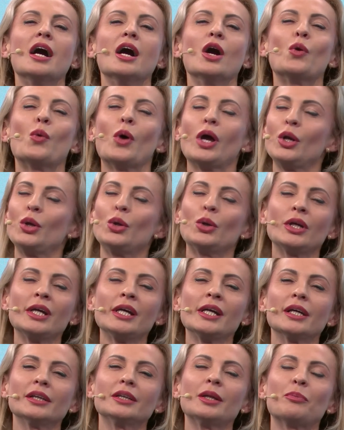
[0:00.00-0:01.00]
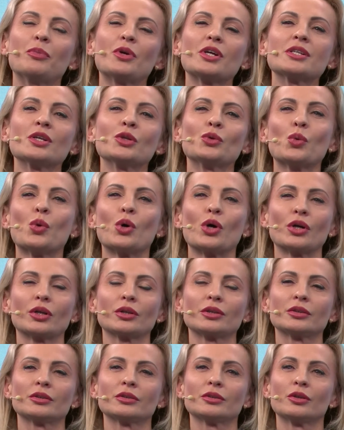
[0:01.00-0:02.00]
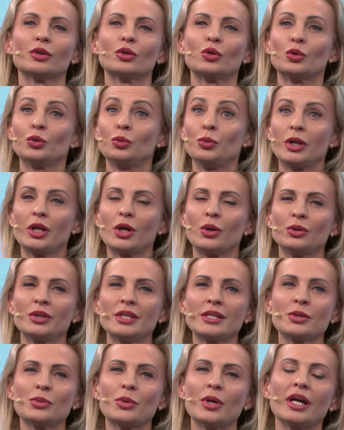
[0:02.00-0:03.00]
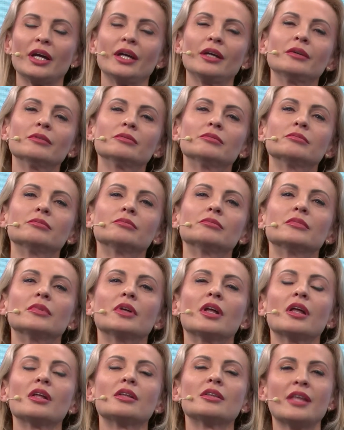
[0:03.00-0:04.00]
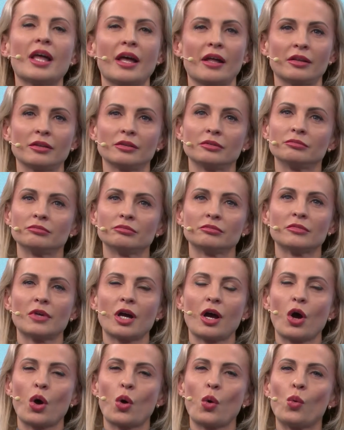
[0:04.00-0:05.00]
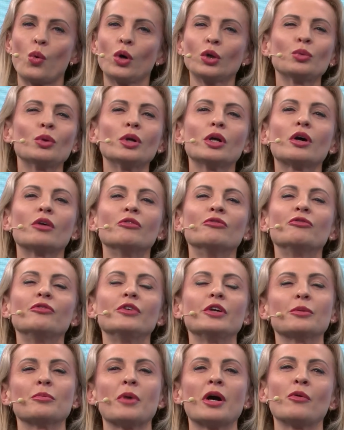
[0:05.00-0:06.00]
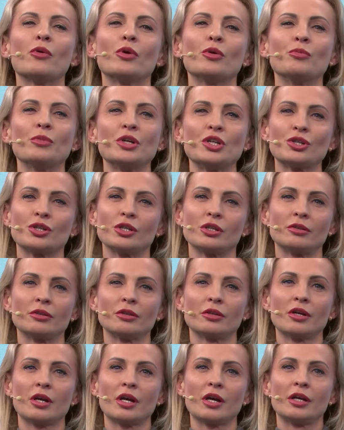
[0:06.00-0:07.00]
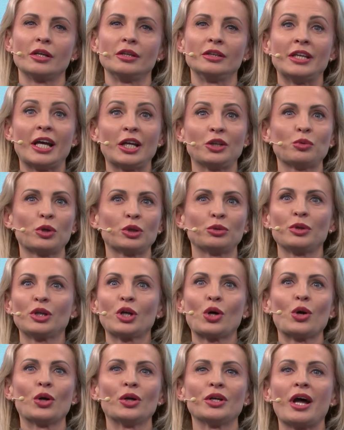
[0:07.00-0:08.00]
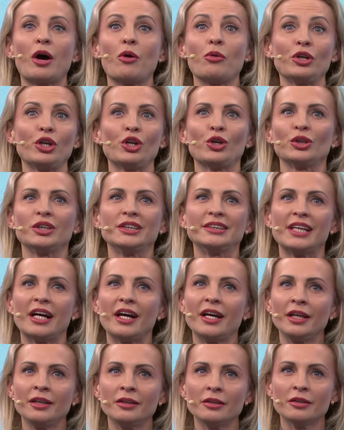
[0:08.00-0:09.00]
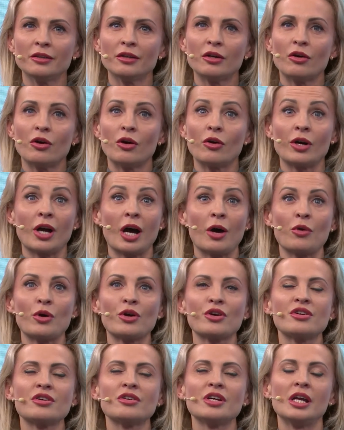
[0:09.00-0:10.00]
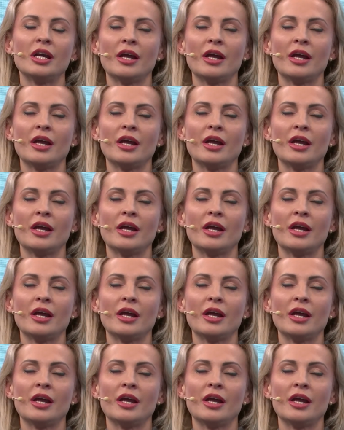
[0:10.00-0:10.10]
While looking at the present world, could we go this way? Then, what will confirm our mission? That what we call now eco-design or our real